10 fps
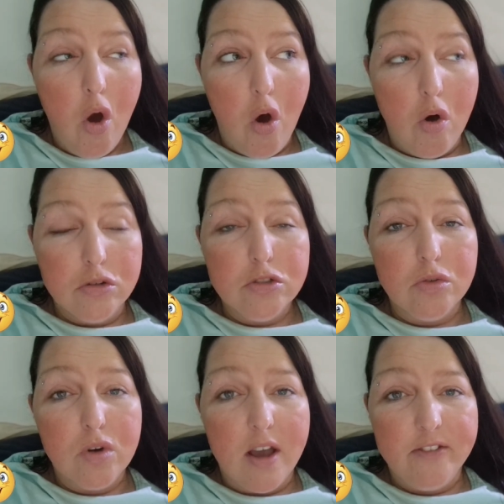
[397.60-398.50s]

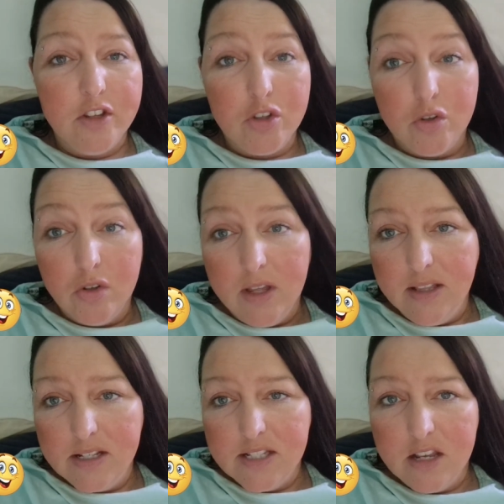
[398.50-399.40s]
Also, if you do like
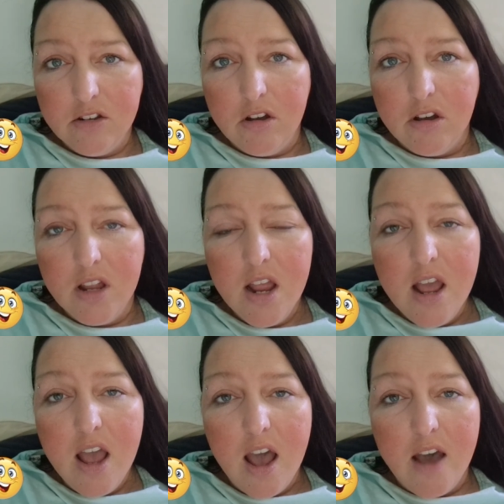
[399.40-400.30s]
this hair colour,
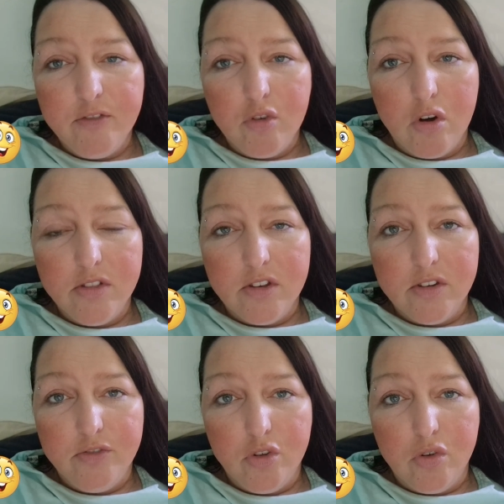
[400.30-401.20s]
I've got the
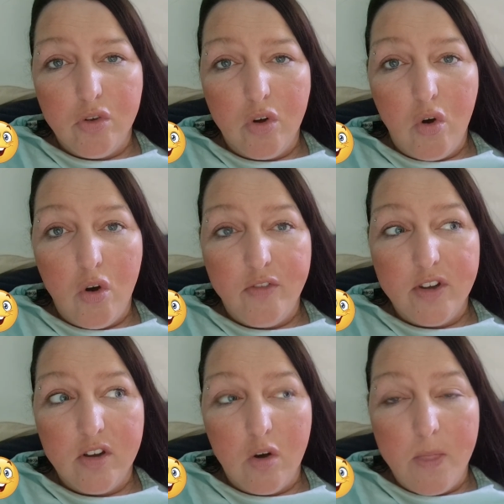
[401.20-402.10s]
review of
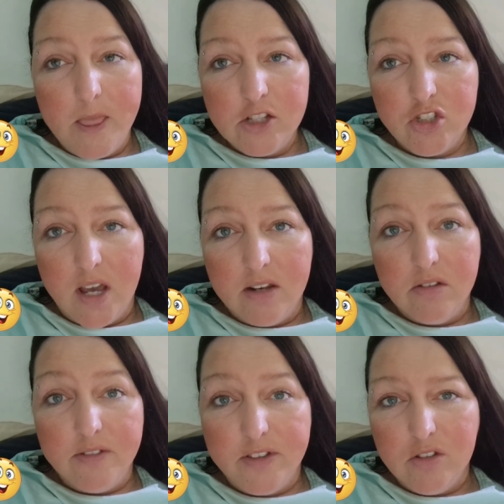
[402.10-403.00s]
it on this channel,
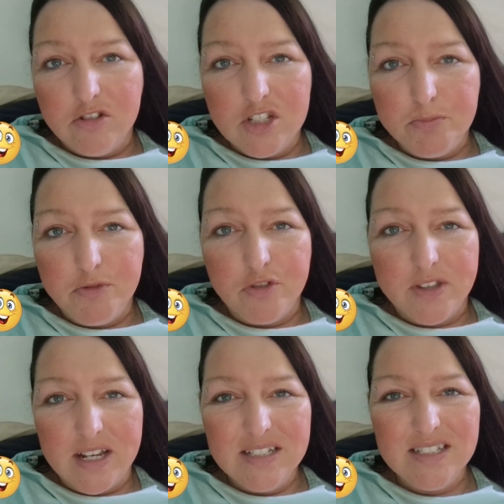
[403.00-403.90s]
the video just before
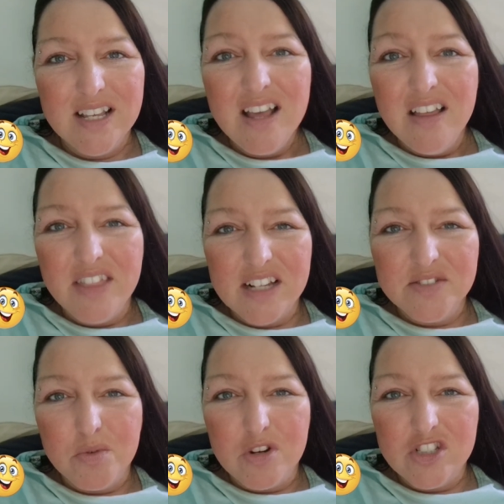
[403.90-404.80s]
this. Thanks
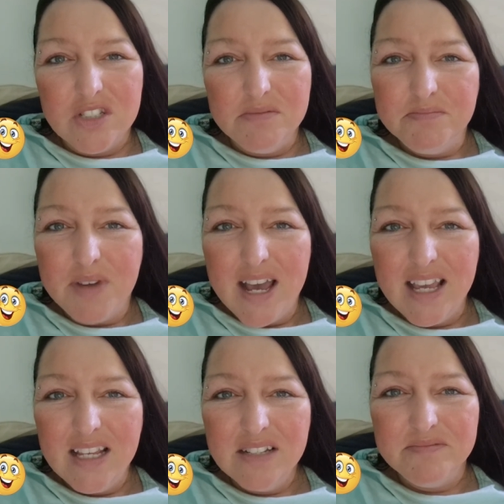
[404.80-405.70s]
for watching. Bye!